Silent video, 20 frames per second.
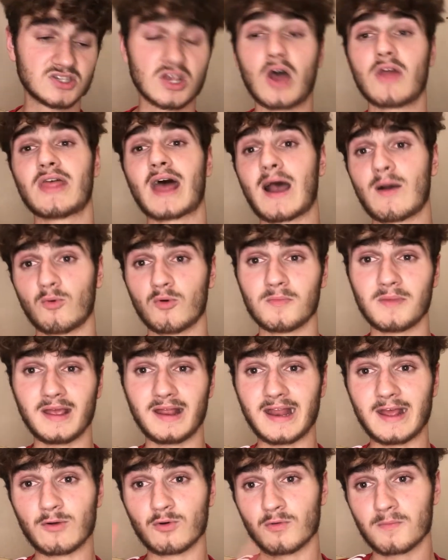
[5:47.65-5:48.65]
So that would
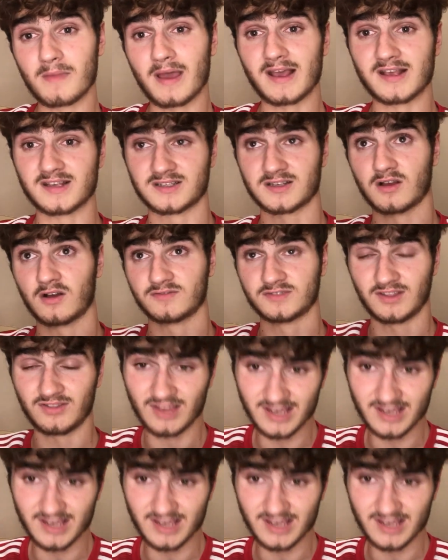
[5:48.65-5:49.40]
mean he will miss, obviously,